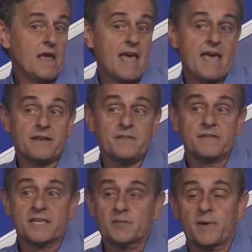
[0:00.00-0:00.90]
And
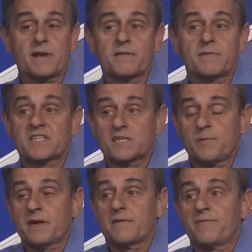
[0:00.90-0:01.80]
this has been
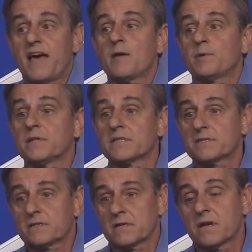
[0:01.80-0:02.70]
a
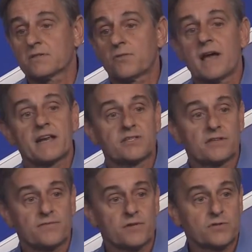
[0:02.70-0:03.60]
fabulous strategy
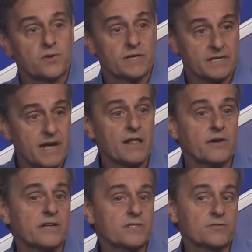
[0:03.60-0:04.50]
for $1 trillion
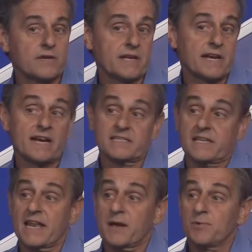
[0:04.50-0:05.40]
industry, and it has
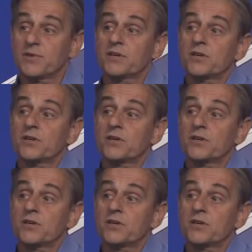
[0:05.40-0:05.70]
enabled the